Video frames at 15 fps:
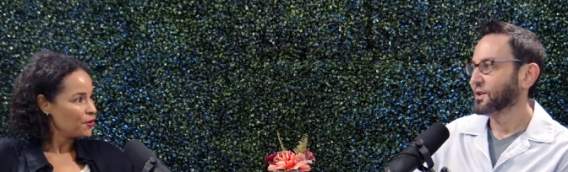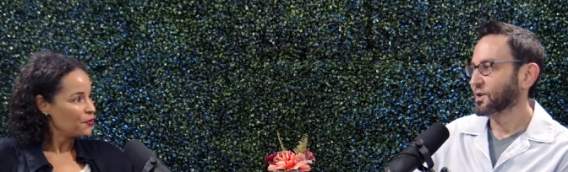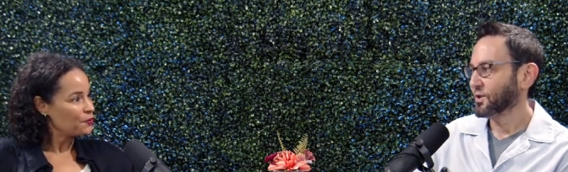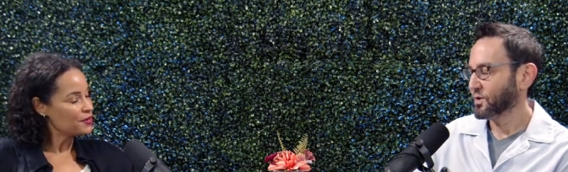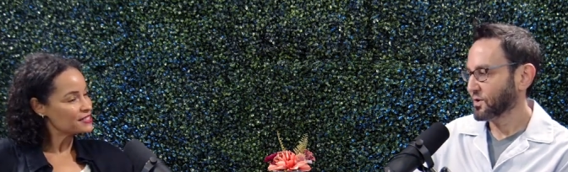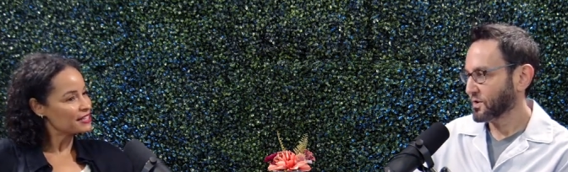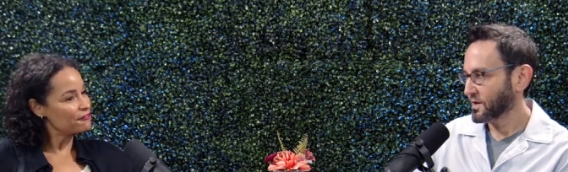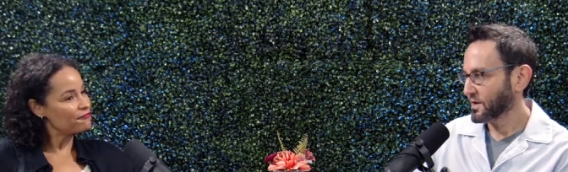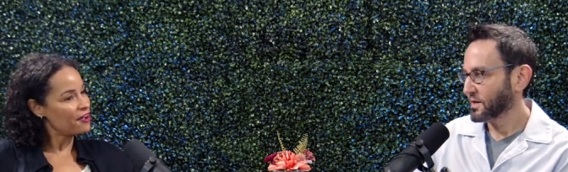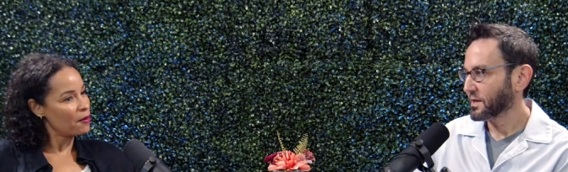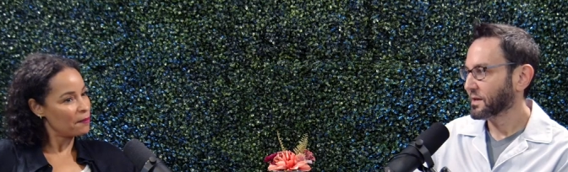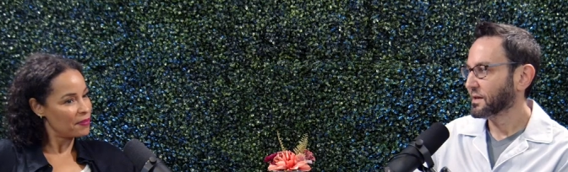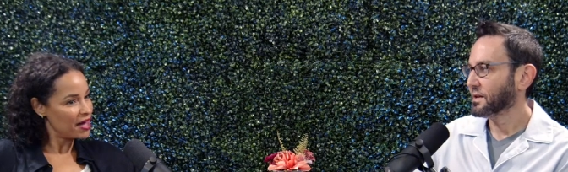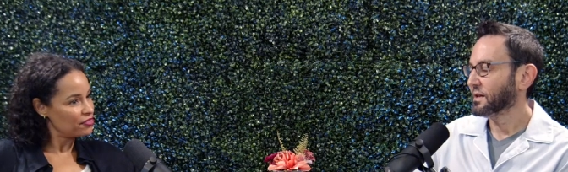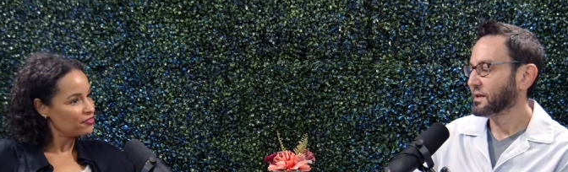Speaker 1: Whereas I
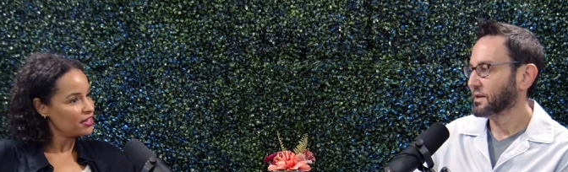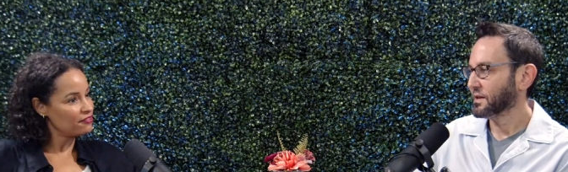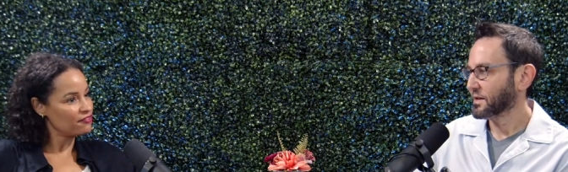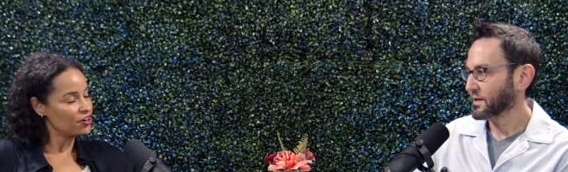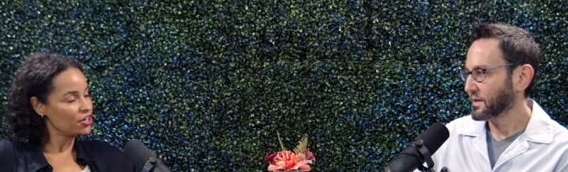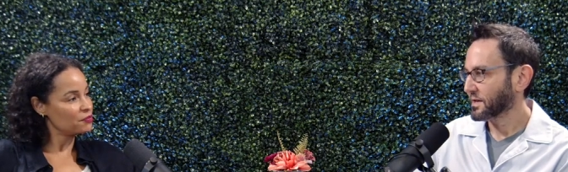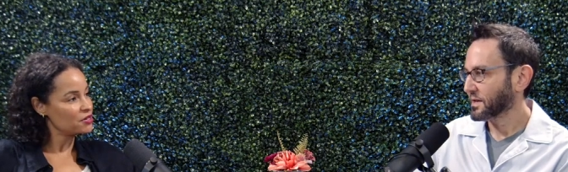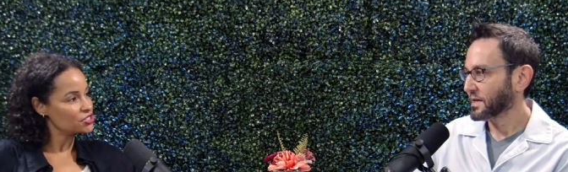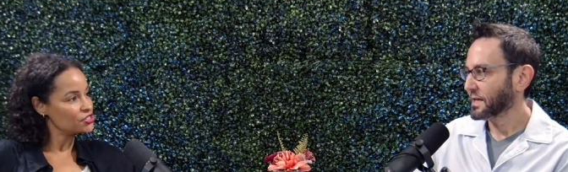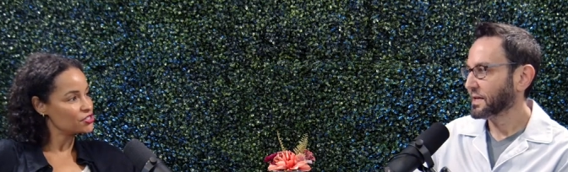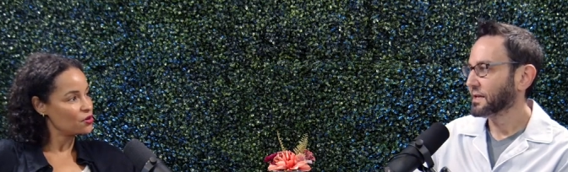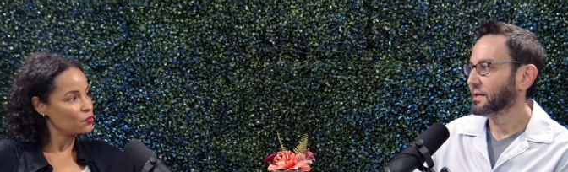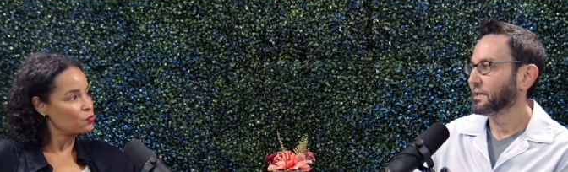felt Bethenny very much so